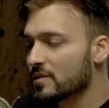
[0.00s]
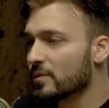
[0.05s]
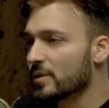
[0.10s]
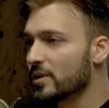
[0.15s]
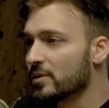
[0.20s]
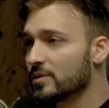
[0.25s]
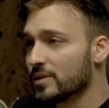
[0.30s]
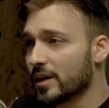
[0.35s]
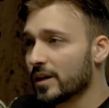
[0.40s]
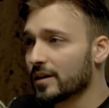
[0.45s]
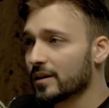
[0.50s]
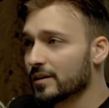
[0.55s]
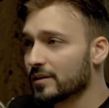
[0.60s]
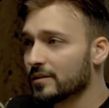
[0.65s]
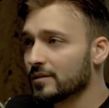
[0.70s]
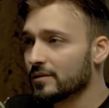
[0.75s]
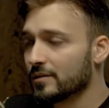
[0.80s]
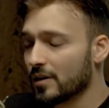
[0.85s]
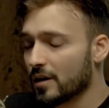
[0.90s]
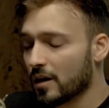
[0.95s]
where you take it,
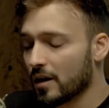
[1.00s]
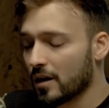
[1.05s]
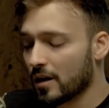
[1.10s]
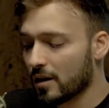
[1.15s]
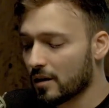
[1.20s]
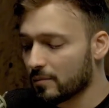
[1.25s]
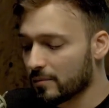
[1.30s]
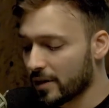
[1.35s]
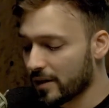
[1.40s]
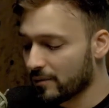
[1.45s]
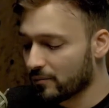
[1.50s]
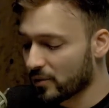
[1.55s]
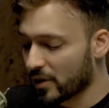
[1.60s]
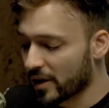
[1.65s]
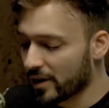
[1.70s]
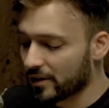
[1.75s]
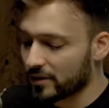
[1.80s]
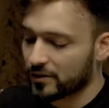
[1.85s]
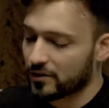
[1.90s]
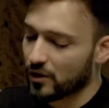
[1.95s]
and
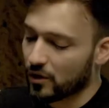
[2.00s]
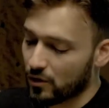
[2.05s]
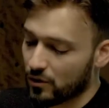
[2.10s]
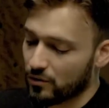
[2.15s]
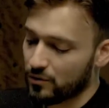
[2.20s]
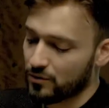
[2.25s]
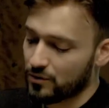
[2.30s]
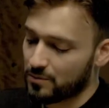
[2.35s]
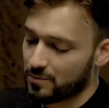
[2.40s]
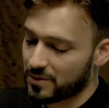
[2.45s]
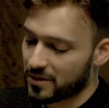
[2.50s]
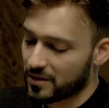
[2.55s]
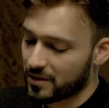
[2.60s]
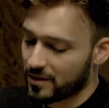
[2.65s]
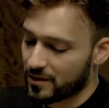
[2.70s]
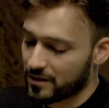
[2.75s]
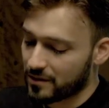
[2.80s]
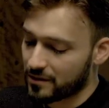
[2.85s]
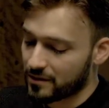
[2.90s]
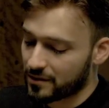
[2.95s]
where it goes
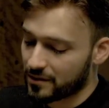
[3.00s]
because